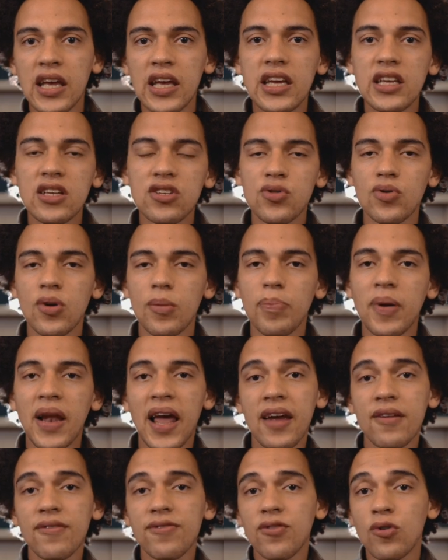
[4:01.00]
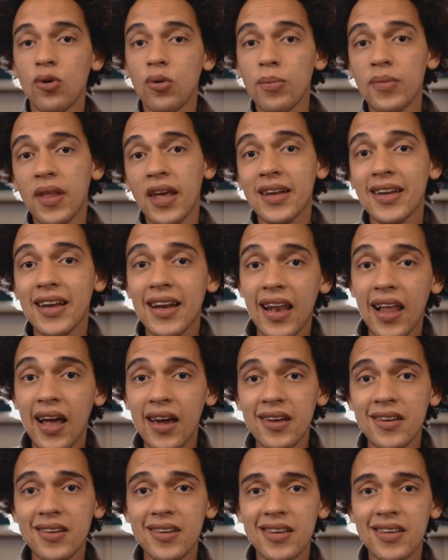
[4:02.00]
into a platform that
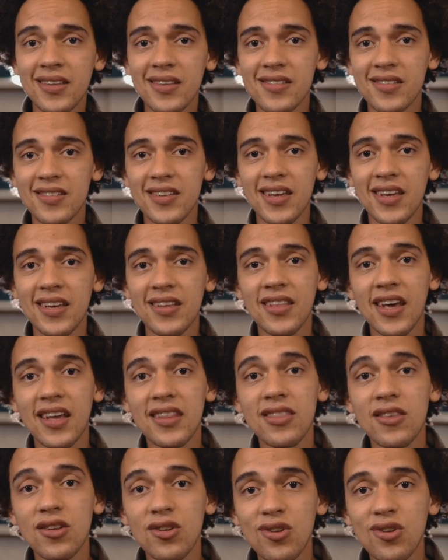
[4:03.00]
client can see, that the